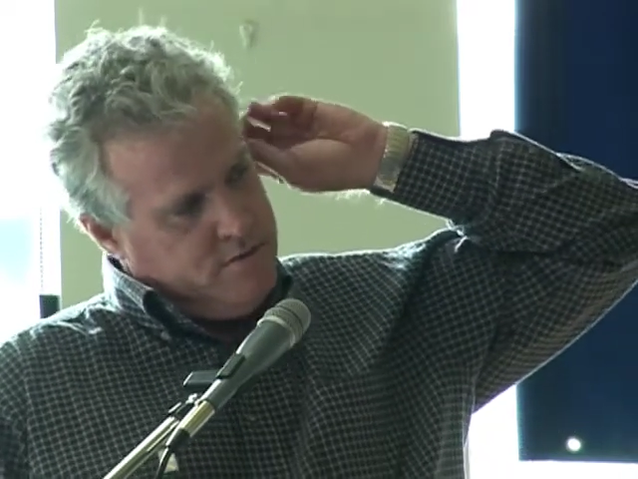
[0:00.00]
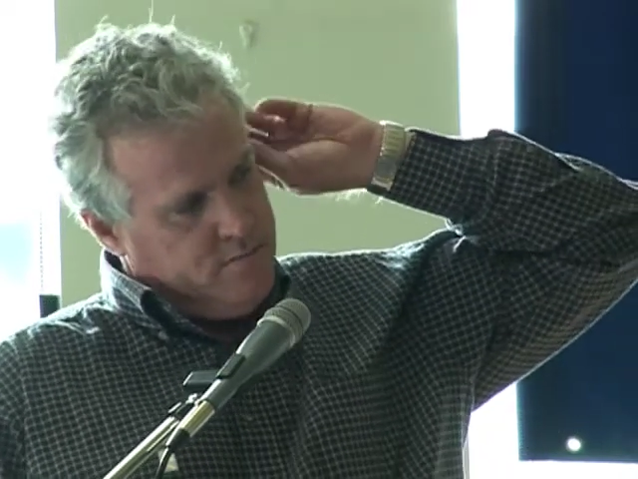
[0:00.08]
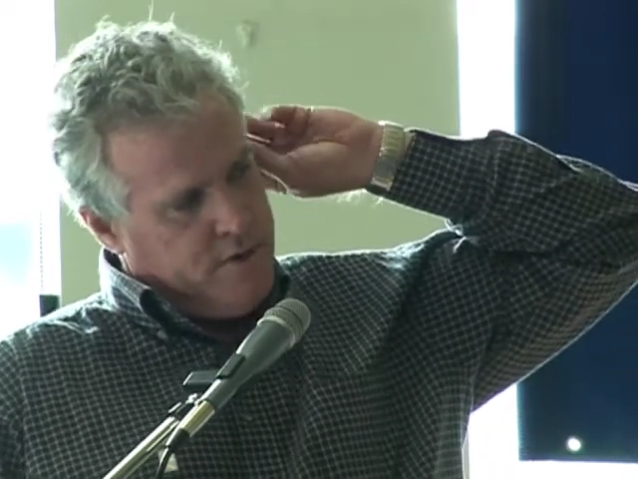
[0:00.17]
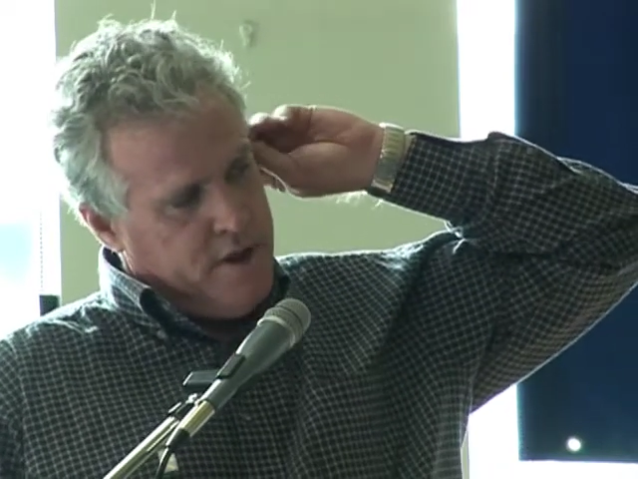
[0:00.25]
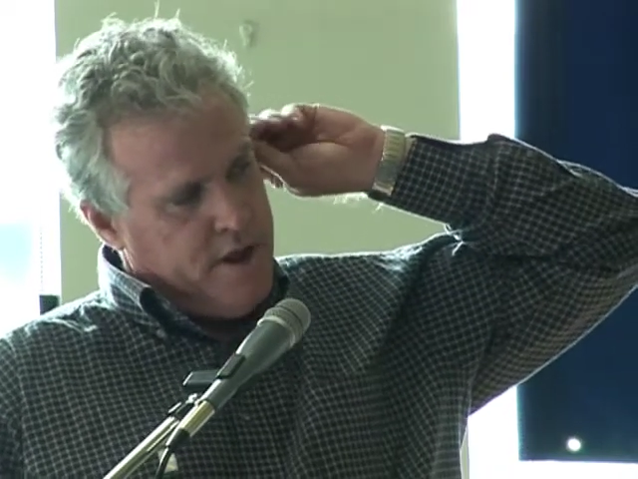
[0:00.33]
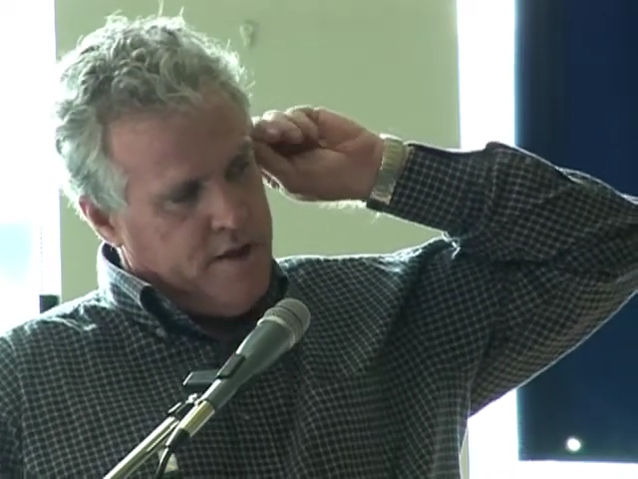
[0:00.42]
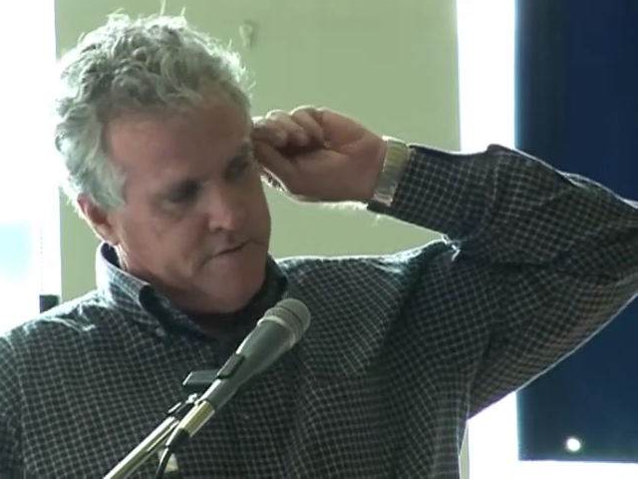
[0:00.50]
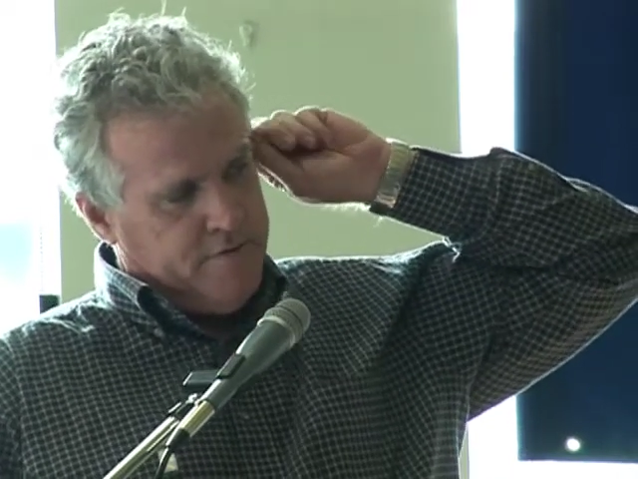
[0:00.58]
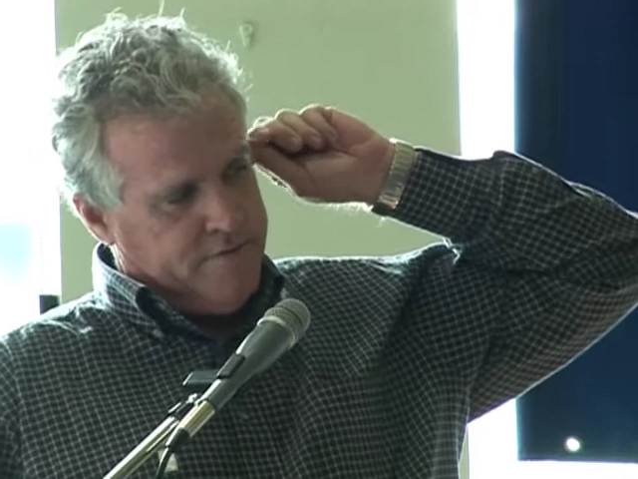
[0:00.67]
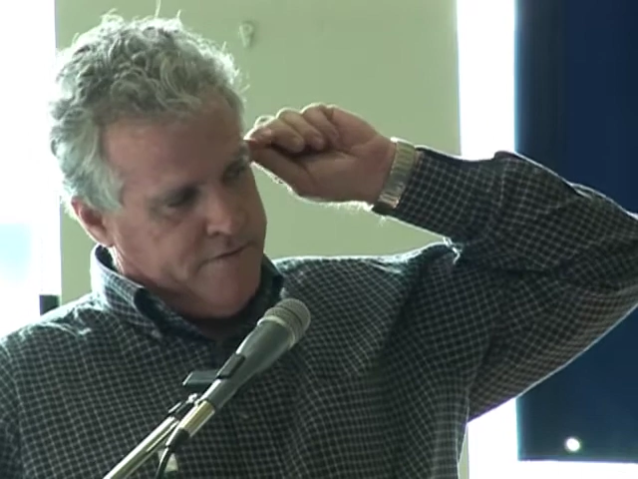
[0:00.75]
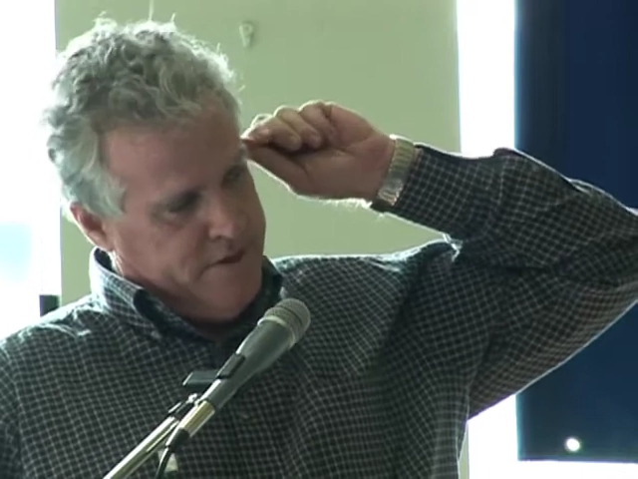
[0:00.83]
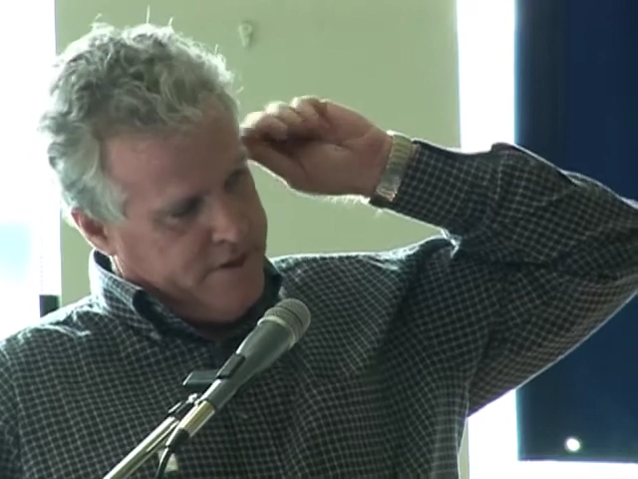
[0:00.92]
We don't have
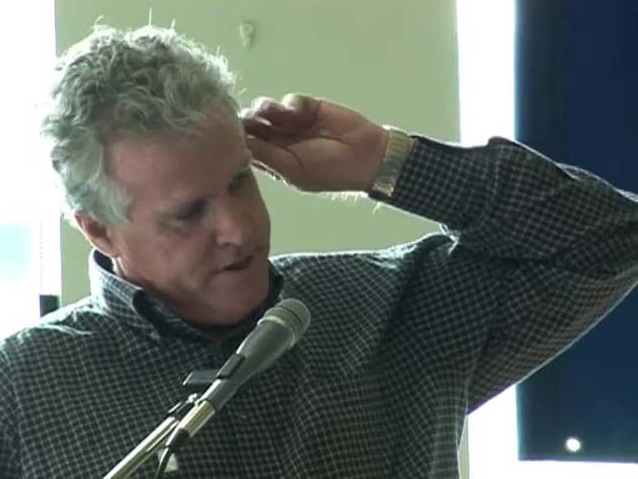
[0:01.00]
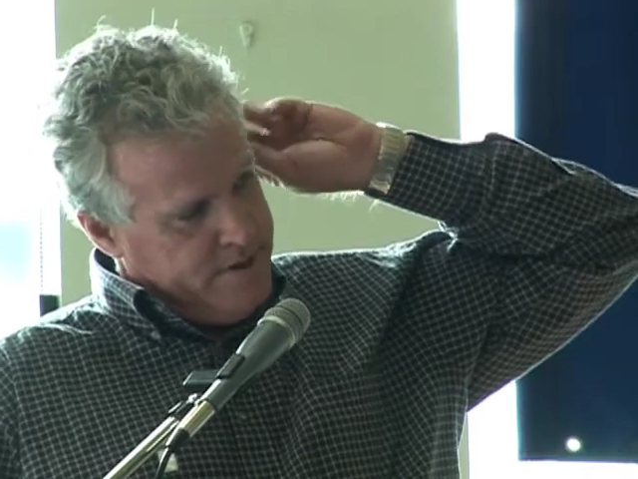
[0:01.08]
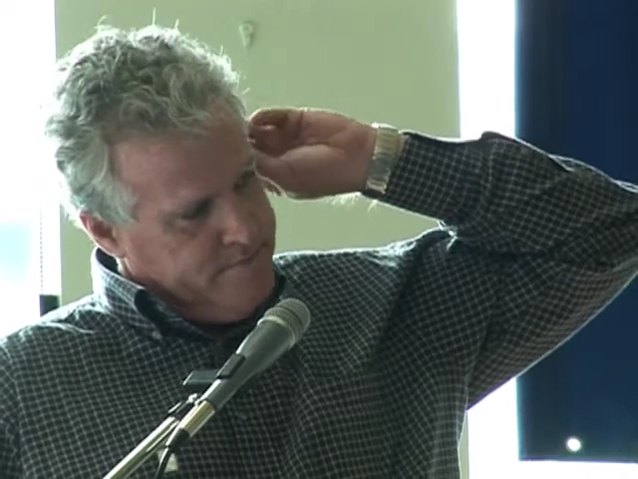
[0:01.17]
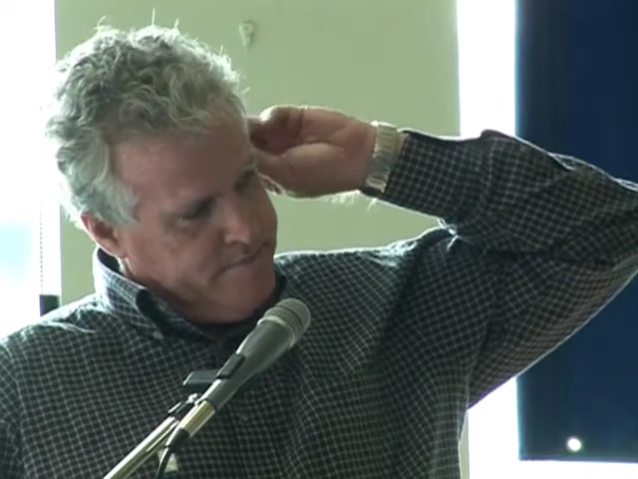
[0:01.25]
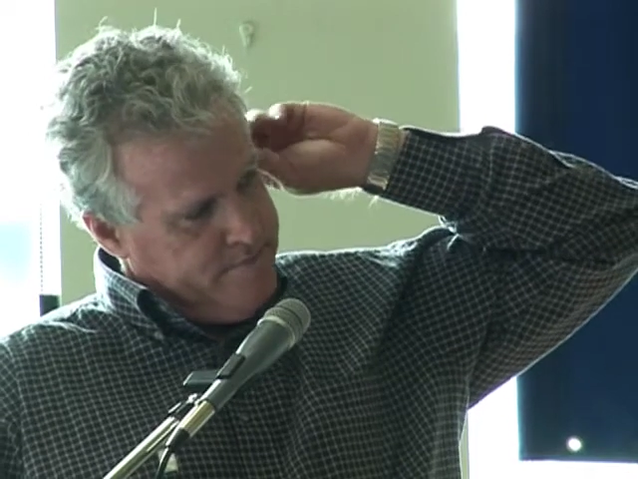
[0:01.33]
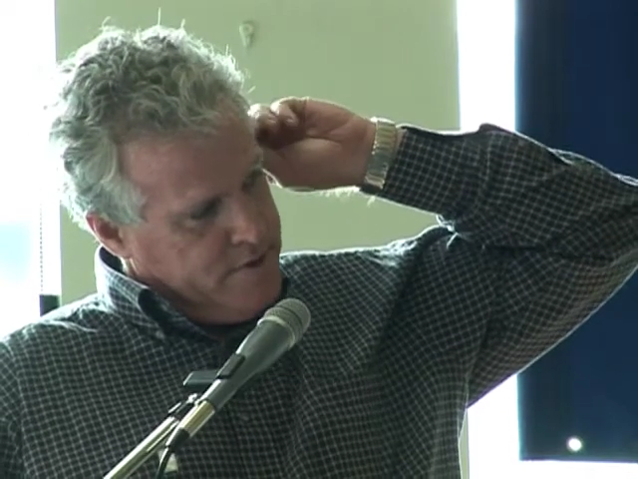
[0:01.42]
to fear them.